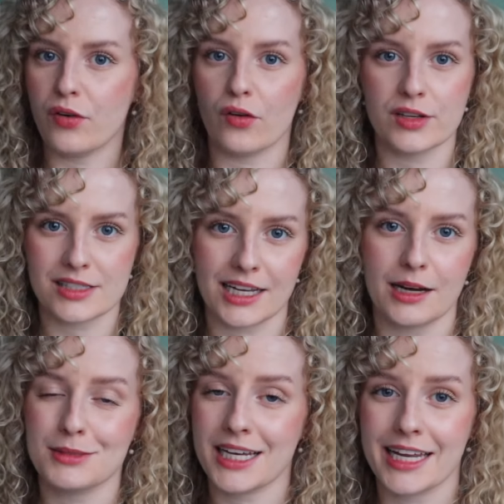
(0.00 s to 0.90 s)
Obviously
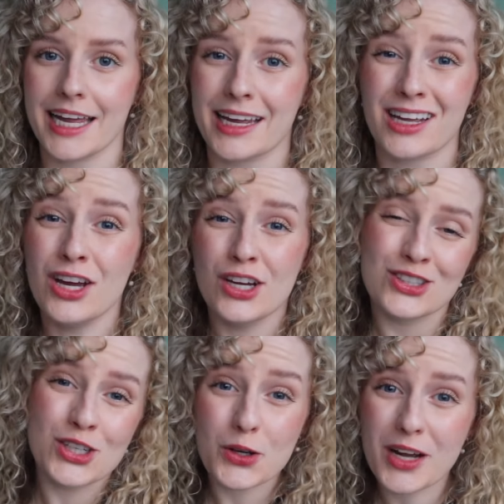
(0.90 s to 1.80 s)
I'm taking
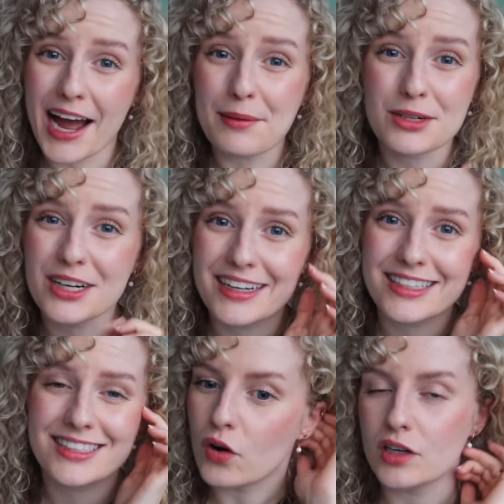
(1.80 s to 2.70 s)
2
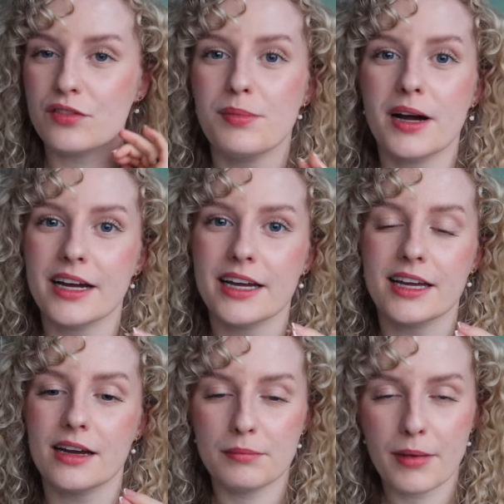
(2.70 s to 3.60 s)
cameras, all of
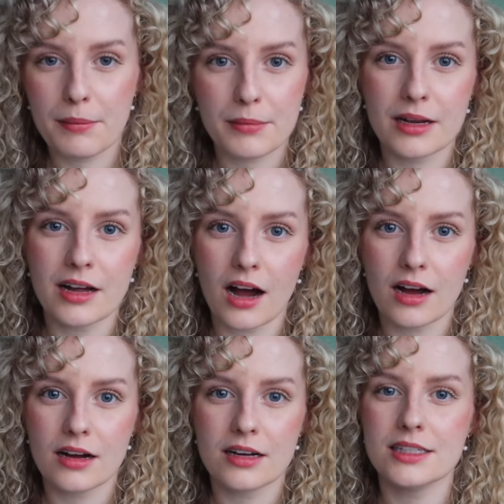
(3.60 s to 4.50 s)
my memory
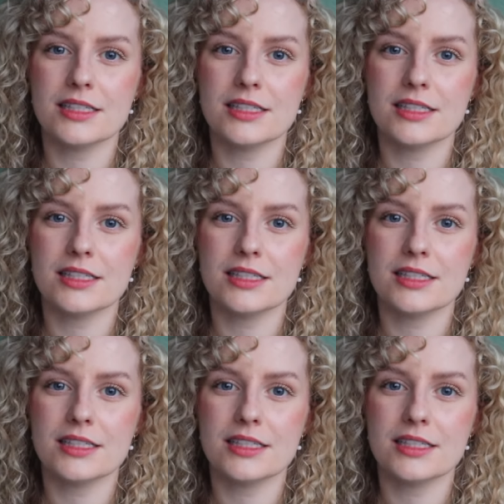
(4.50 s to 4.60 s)
cards,